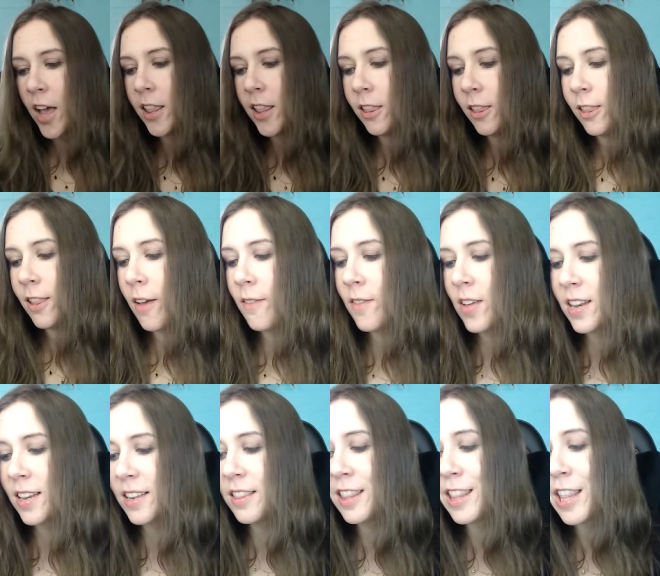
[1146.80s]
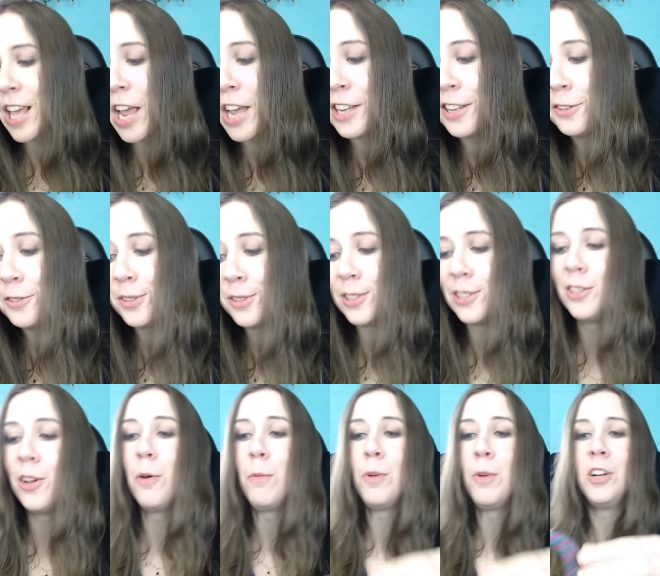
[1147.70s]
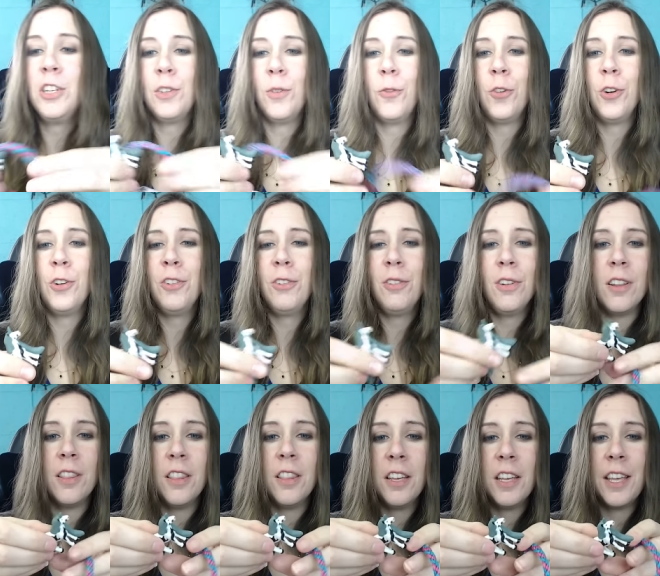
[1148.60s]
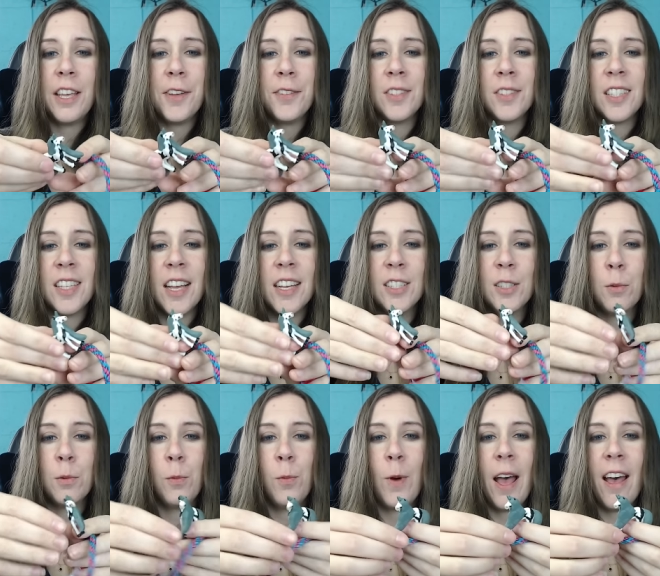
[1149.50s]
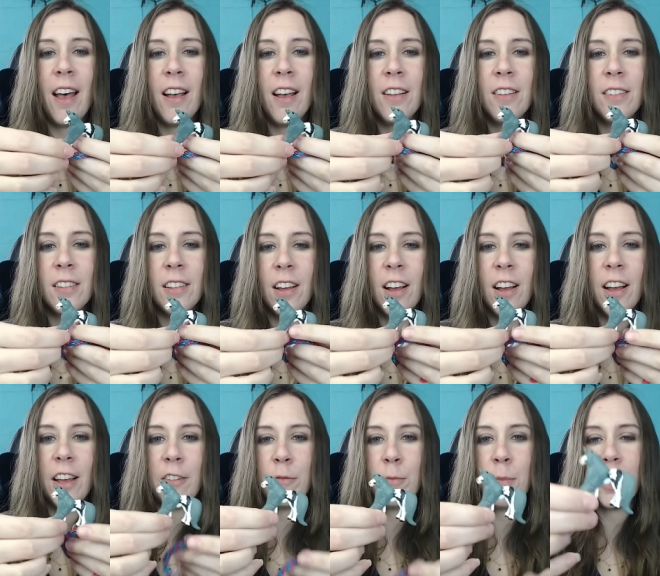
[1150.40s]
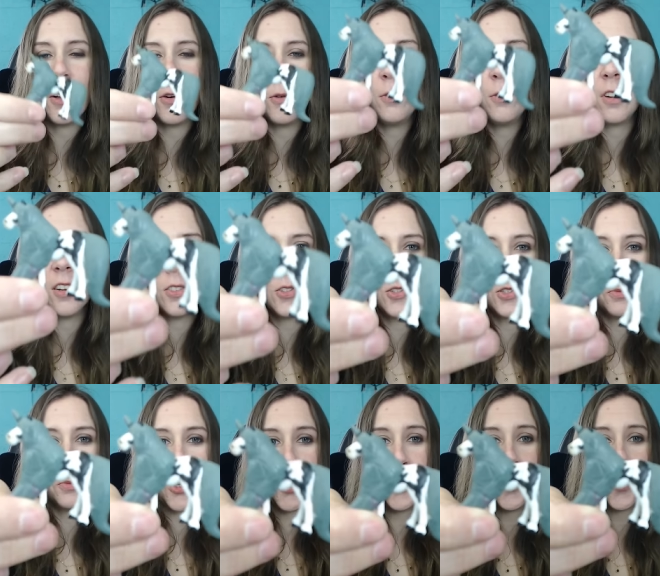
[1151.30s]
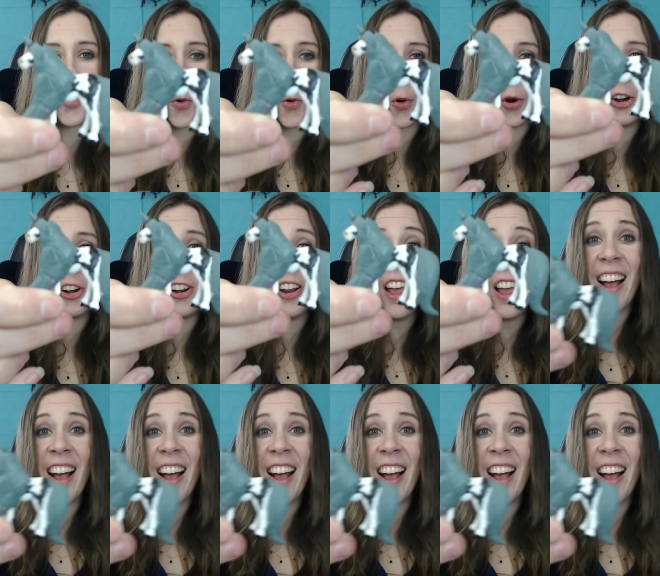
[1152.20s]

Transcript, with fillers: love it. And thank you so much for the gifts as well. I have my own custom unicorn.